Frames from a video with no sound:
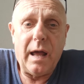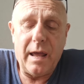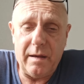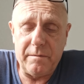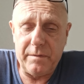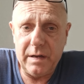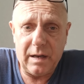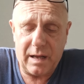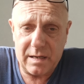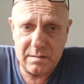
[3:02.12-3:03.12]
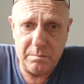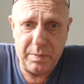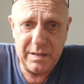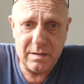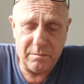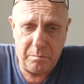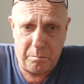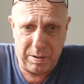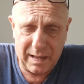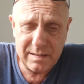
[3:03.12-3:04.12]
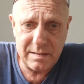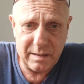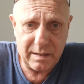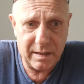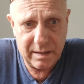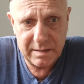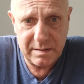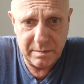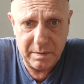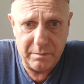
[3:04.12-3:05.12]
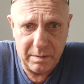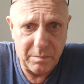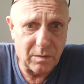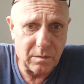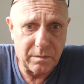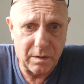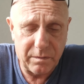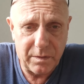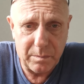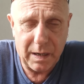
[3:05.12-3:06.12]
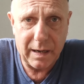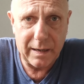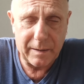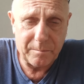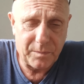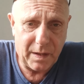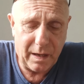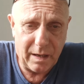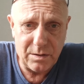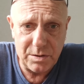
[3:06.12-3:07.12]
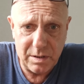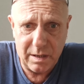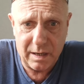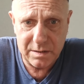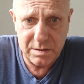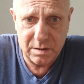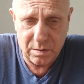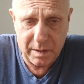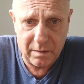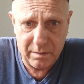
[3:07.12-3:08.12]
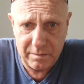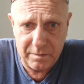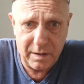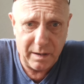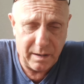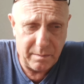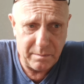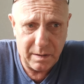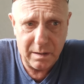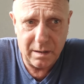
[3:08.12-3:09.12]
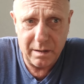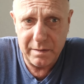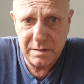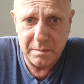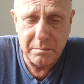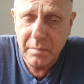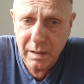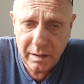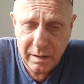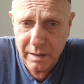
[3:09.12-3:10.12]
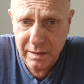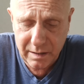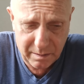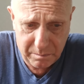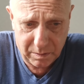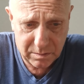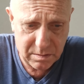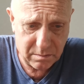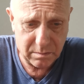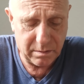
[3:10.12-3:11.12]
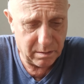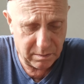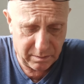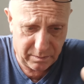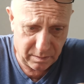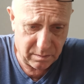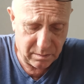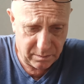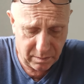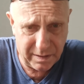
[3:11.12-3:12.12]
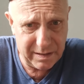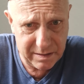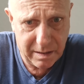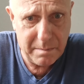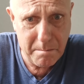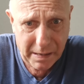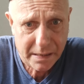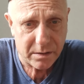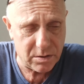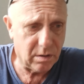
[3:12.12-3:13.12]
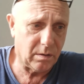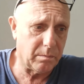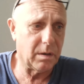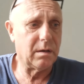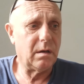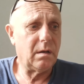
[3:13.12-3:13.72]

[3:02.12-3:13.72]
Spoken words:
every last bit of plastic has to be removed off the bike. The engine has to come out of the frame. There's a million idiot plugs to undo and so on. So it's a big job.